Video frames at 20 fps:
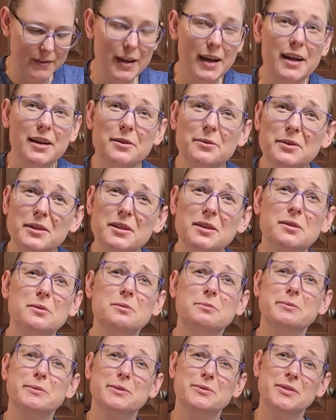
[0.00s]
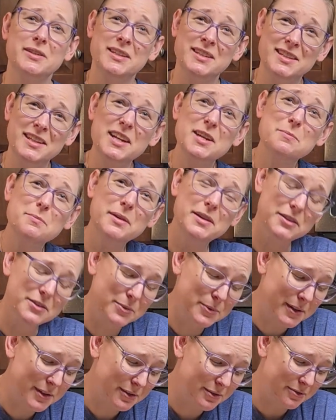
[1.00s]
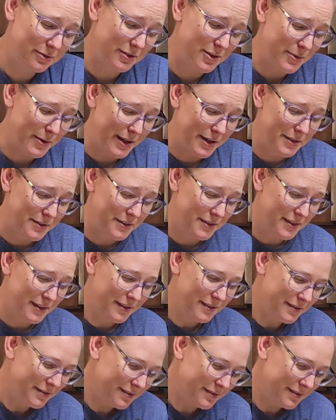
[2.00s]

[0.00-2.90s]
How do we know we've hit 9 by 12, you ask?